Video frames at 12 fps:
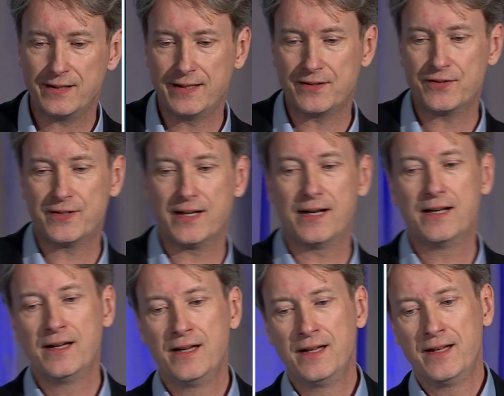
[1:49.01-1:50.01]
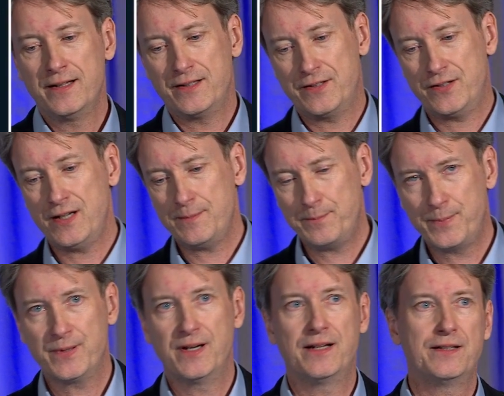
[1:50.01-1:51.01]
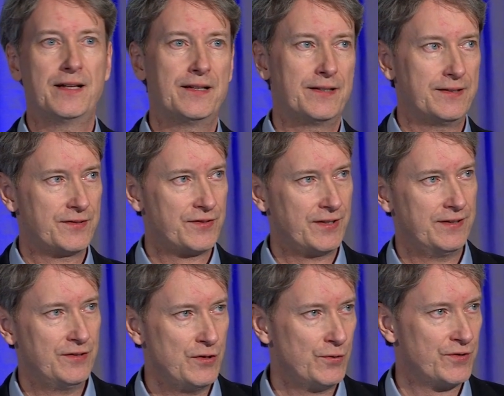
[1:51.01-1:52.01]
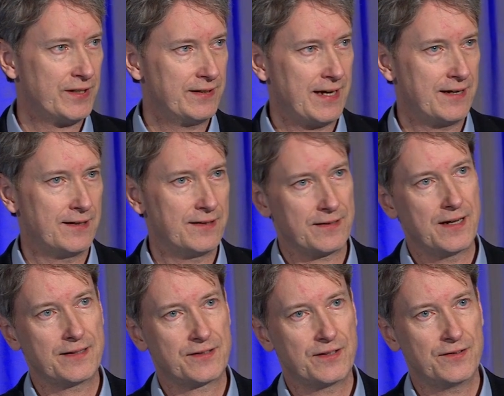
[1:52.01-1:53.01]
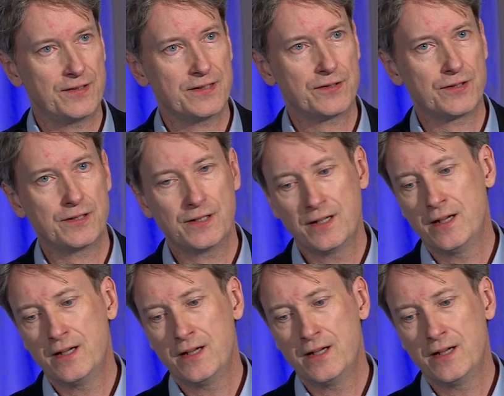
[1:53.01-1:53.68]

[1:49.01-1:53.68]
It's the chip, and then it's using the AI accelerator.